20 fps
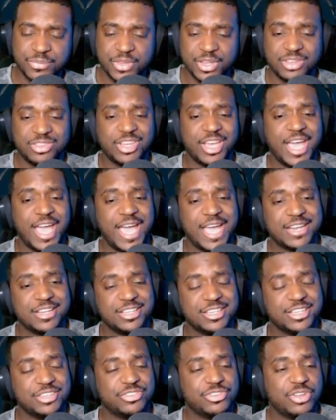Their
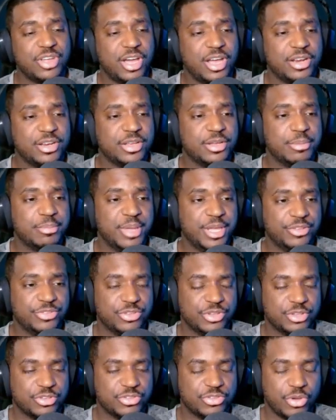handling is not
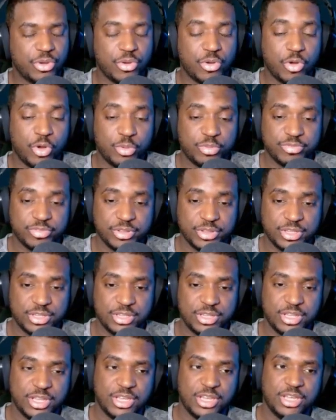amazing. So
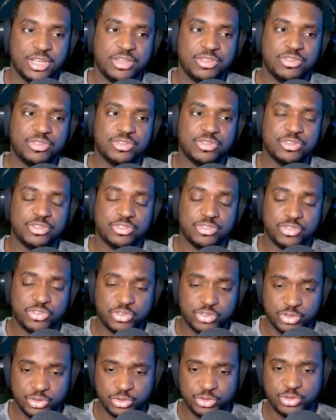hopefully the
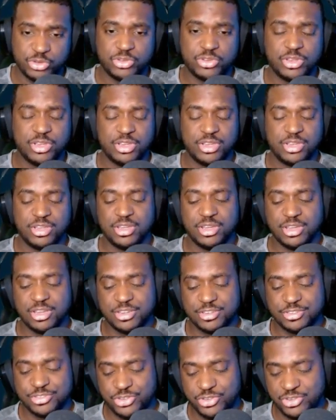Zeus
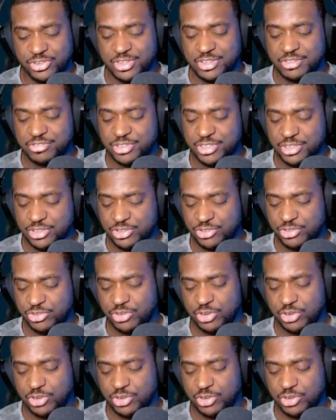series,